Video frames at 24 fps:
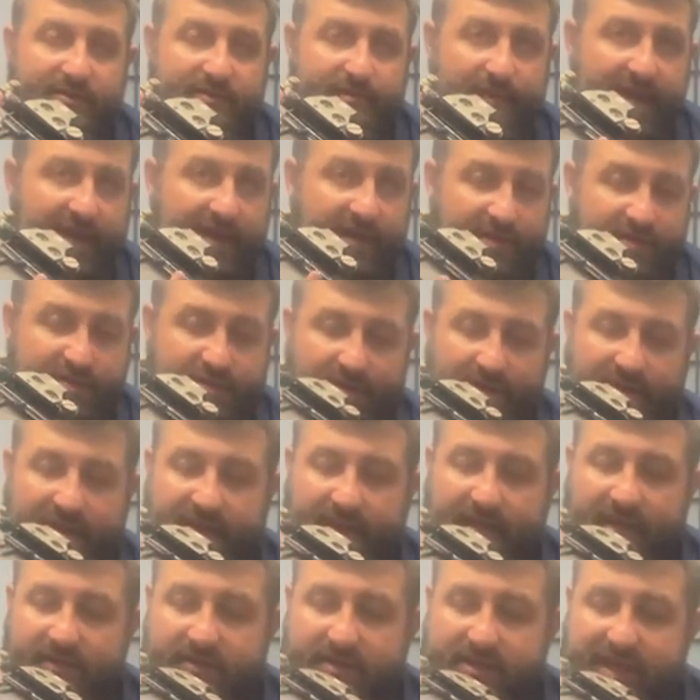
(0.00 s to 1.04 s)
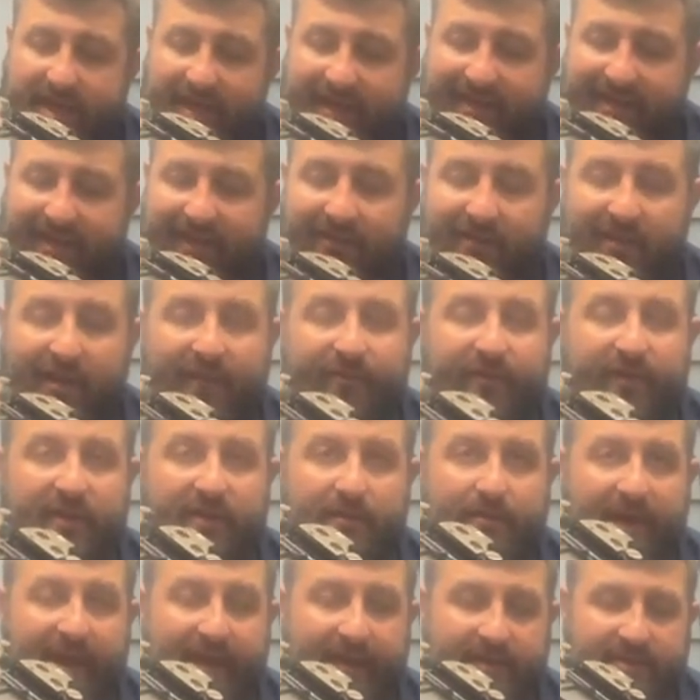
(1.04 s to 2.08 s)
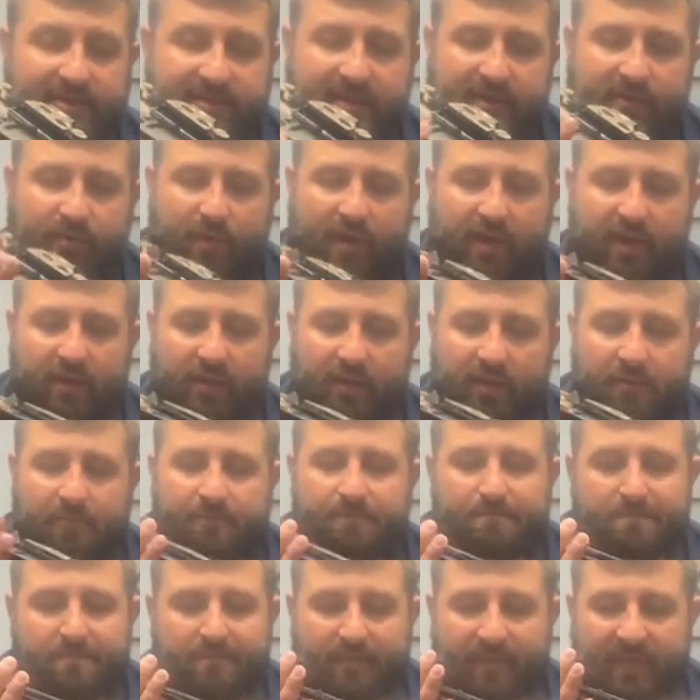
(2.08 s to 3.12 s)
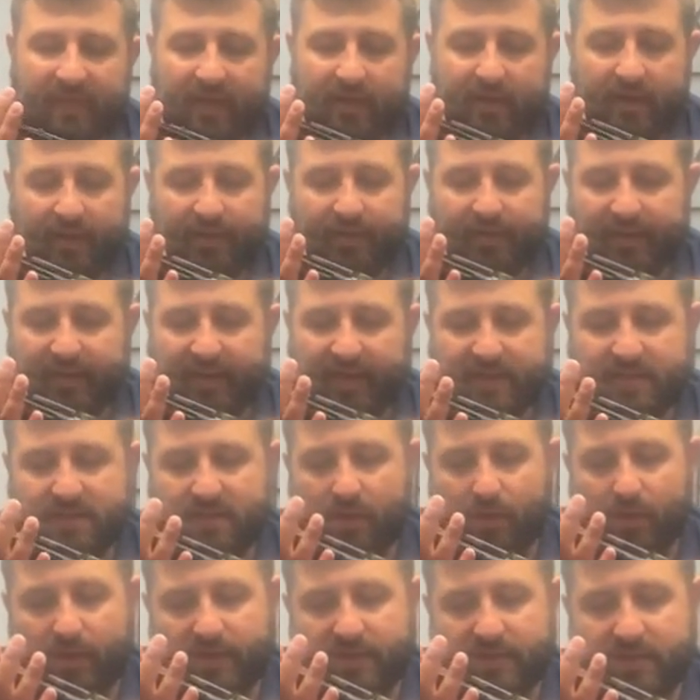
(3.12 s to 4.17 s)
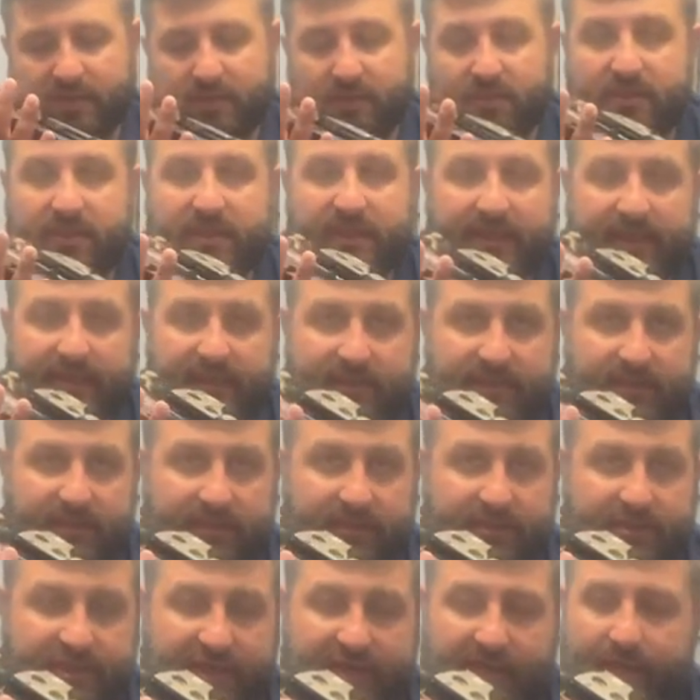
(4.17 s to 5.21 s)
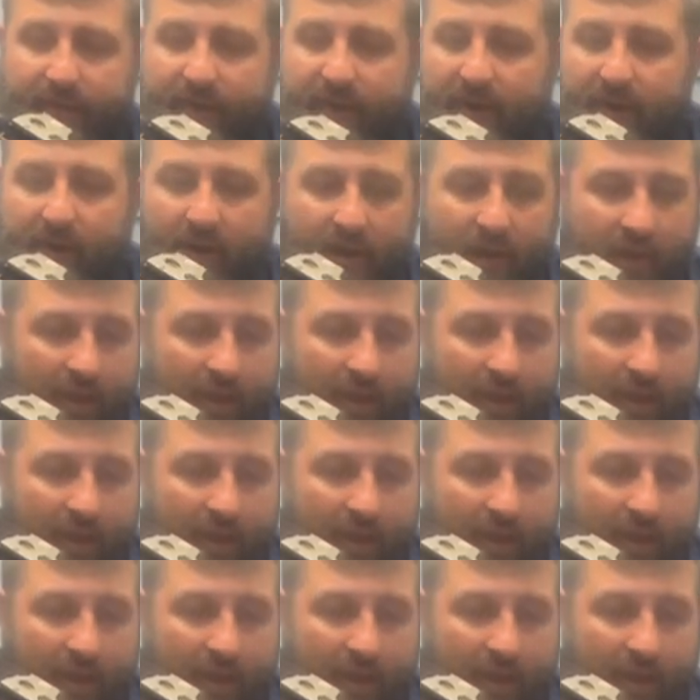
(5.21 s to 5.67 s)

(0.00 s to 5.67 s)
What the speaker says: making sure that there's nothing left in the magazine well, nothing that's going to sneak into the chamber.